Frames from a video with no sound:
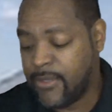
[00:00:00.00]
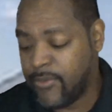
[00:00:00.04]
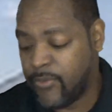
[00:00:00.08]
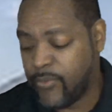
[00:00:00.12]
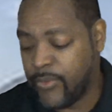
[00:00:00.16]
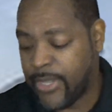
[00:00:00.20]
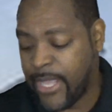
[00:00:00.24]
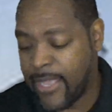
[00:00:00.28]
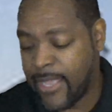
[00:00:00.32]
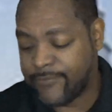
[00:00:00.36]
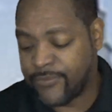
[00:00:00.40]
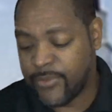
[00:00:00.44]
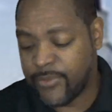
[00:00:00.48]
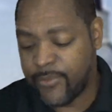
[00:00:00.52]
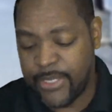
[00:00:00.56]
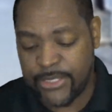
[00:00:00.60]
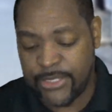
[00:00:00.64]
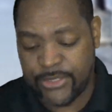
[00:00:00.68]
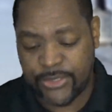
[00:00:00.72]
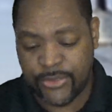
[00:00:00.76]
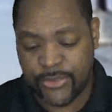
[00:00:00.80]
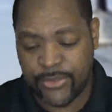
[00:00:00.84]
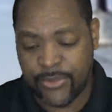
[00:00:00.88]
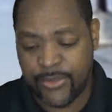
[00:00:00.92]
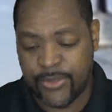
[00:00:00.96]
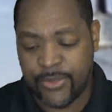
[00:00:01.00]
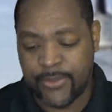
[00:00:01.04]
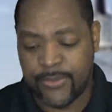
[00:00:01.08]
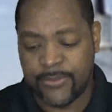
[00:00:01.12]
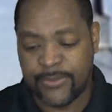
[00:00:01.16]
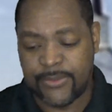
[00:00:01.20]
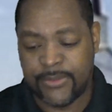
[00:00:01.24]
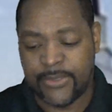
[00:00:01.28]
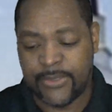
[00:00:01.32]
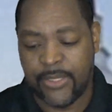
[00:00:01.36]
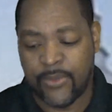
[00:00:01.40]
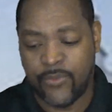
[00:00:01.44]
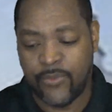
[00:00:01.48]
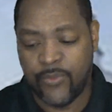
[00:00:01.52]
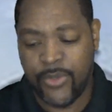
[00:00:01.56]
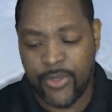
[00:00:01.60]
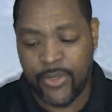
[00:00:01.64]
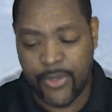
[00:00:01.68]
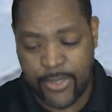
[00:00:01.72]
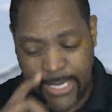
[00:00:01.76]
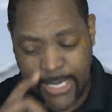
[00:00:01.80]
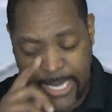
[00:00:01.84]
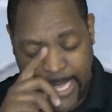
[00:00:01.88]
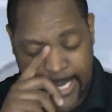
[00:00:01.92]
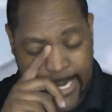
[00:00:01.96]
we have to make sure that we
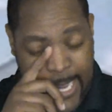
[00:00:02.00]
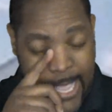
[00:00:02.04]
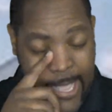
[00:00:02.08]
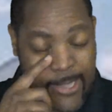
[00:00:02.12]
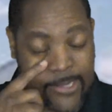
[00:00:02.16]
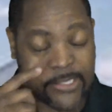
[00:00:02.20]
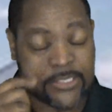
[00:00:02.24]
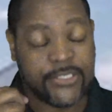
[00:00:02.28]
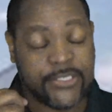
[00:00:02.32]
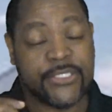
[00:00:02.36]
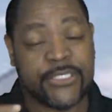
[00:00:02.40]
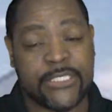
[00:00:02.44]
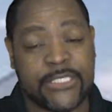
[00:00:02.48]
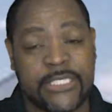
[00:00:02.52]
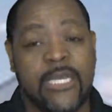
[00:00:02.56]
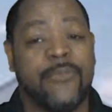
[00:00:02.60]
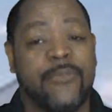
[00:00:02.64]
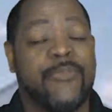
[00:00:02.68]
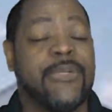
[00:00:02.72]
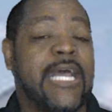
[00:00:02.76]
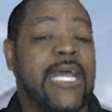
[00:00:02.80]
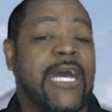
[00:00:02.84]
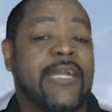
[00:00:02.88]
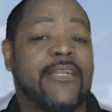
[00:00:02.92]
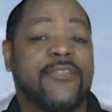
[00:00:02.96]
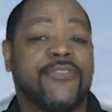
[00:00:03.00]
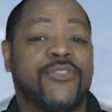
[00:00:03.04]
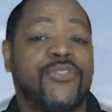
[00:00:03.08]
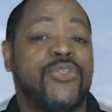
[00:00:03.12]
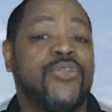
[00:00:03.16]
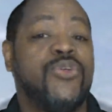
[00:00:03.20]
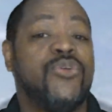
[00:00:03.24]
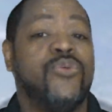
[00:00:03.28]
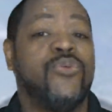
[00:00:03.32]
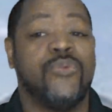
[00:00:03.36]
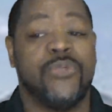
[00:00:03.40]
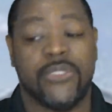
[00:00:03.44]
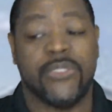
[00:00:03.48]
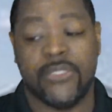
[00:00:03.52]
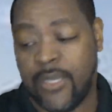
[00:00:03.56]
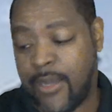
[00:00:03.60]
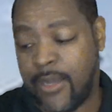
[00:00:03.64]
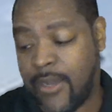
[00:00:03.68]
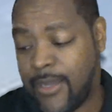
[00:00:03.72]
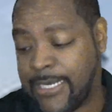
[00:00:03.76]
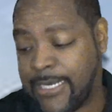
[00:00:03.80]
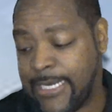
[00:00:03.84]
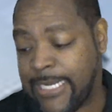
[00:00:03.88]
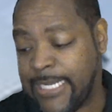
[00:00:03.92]
are not out of step and out of tune with God.